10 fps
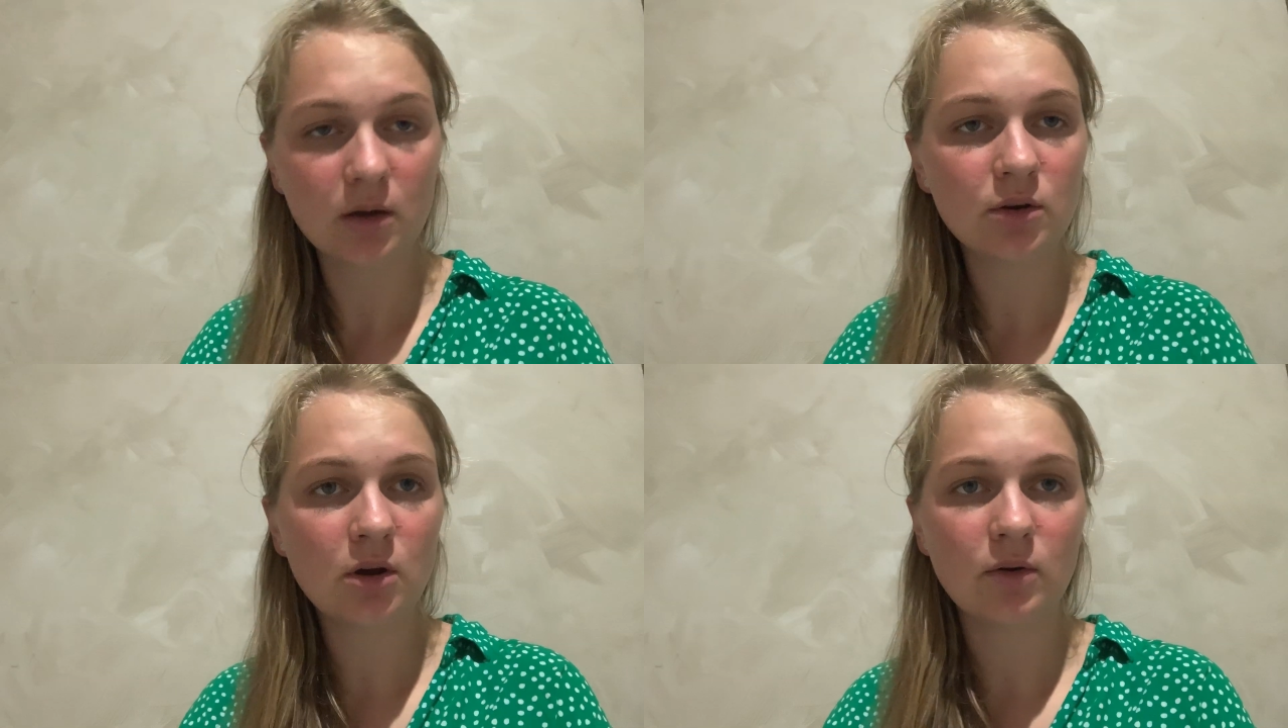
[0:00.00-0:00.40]

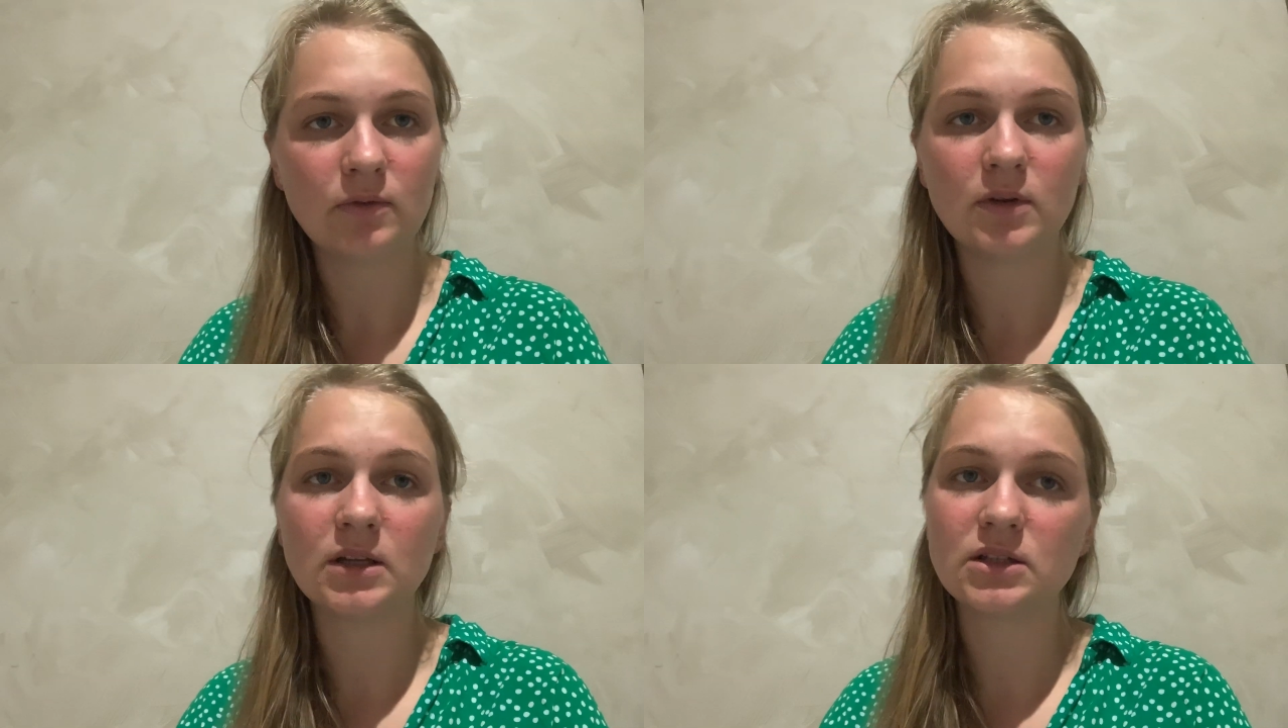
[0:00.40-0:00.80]
No
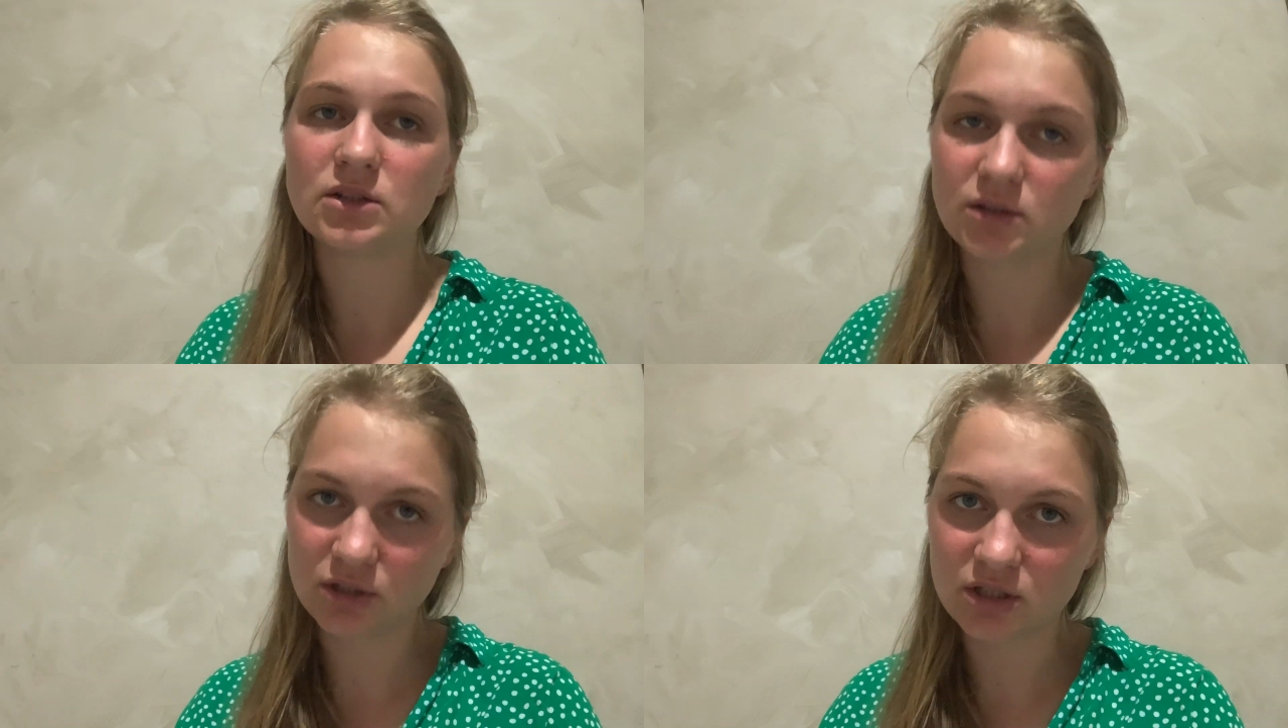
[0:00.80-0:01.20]

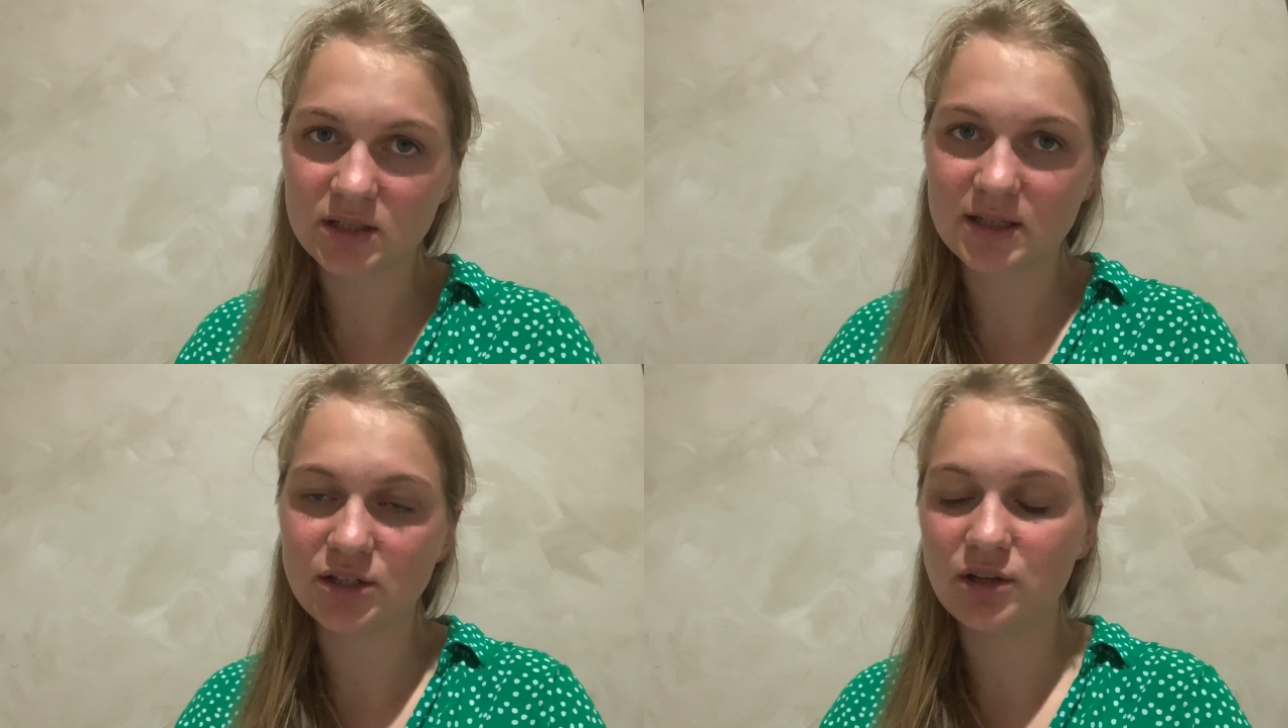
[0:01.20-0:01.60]
evidence,
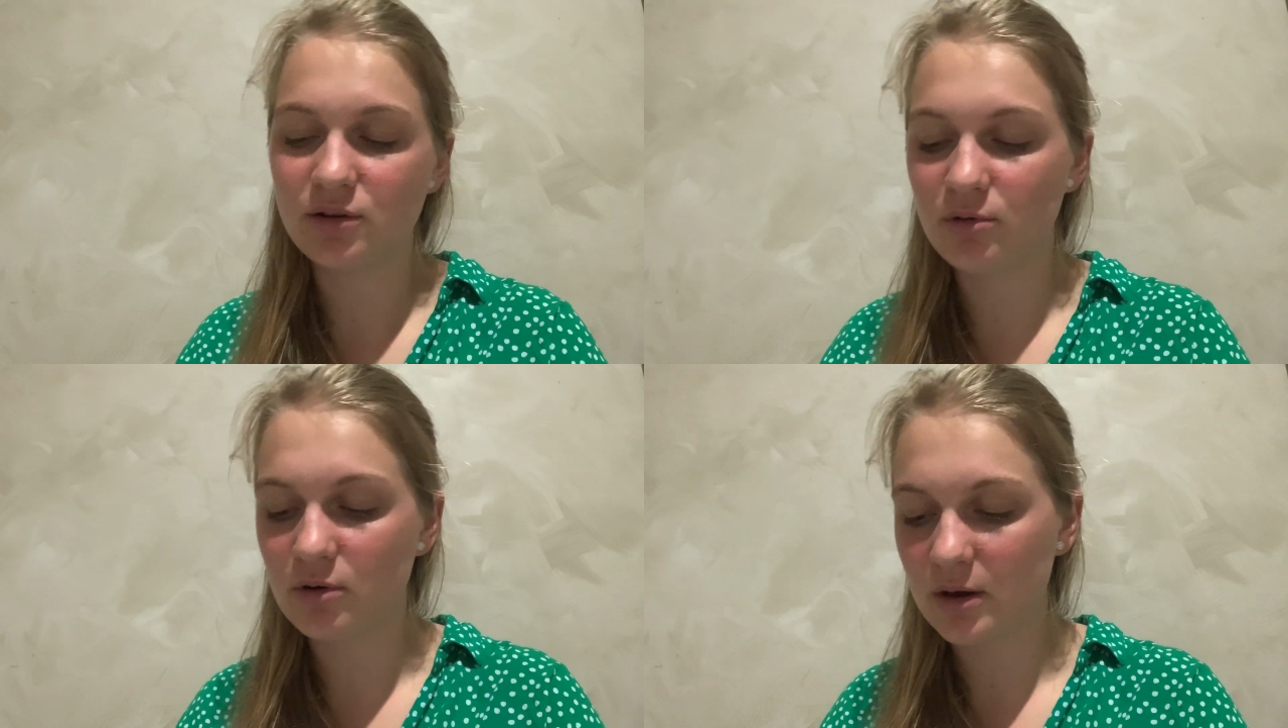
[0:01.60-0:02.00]
just that she'd
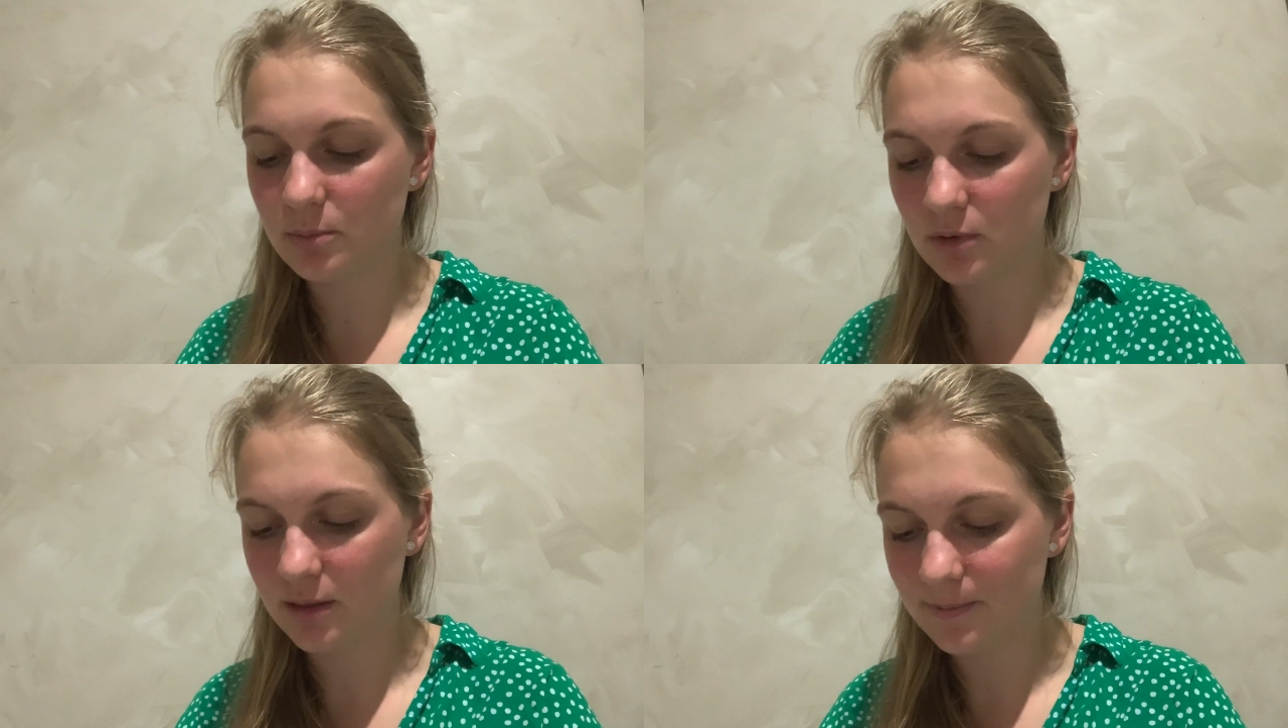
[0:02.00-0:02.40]
grown up
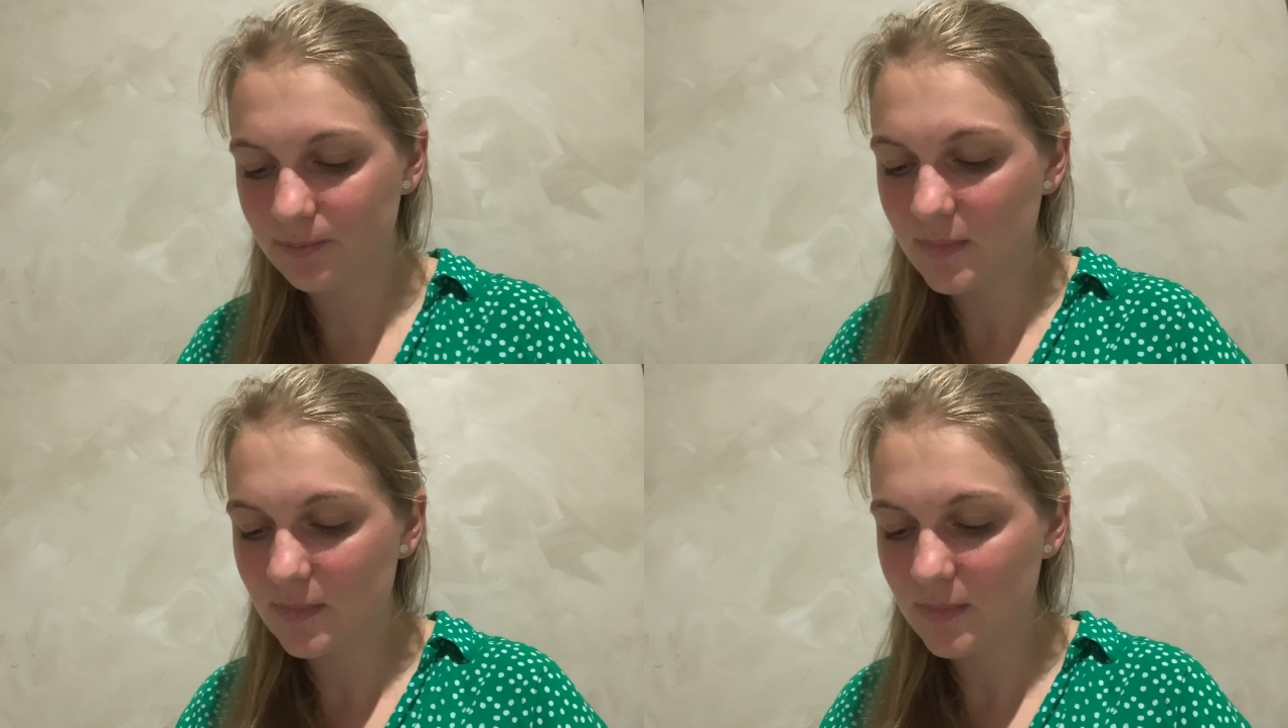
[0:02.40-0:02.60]
with it.